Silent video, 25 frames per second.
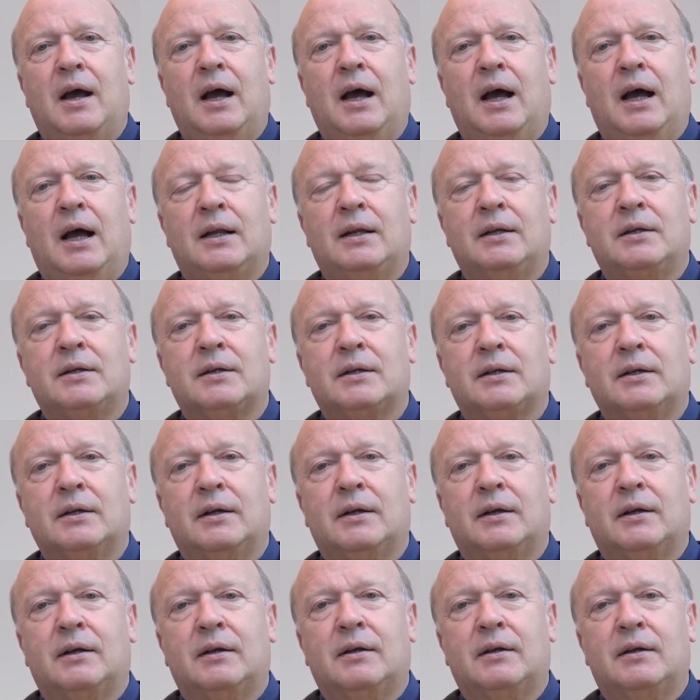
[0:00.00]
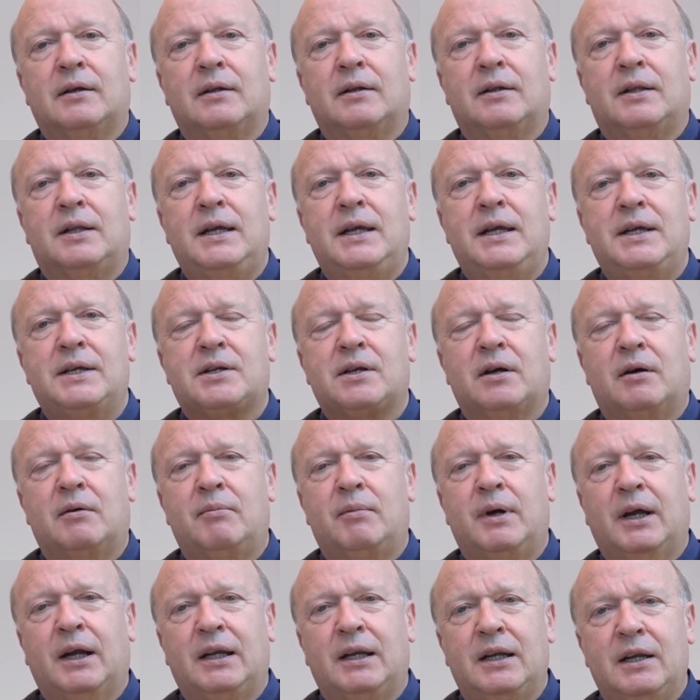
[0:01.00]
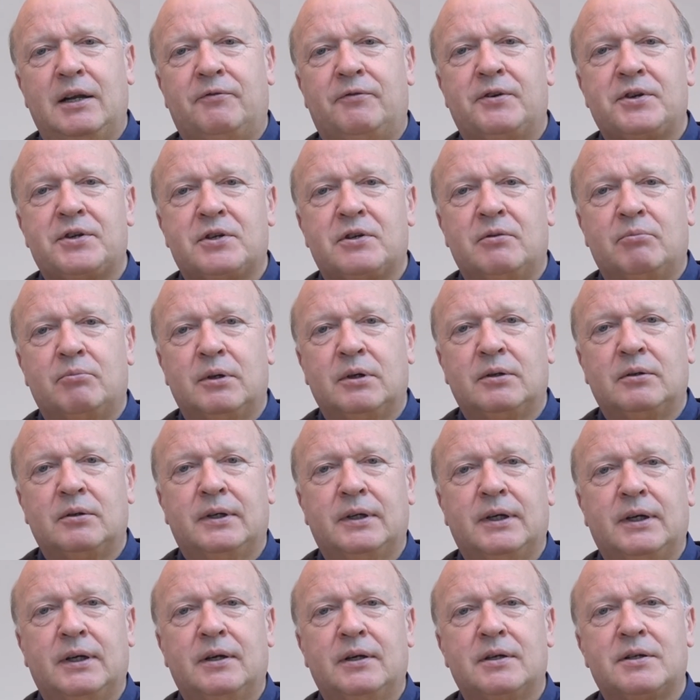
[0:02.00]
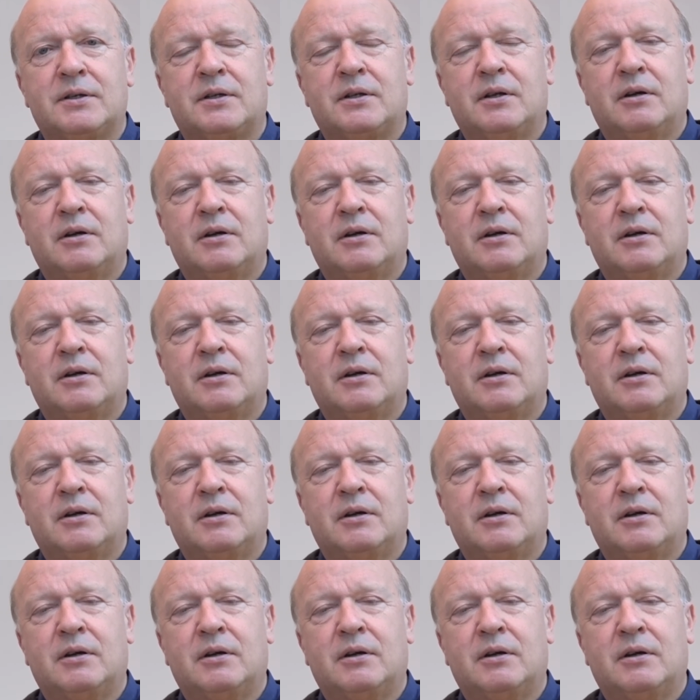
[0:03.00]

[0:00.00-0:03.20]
and these are magnificent buildings.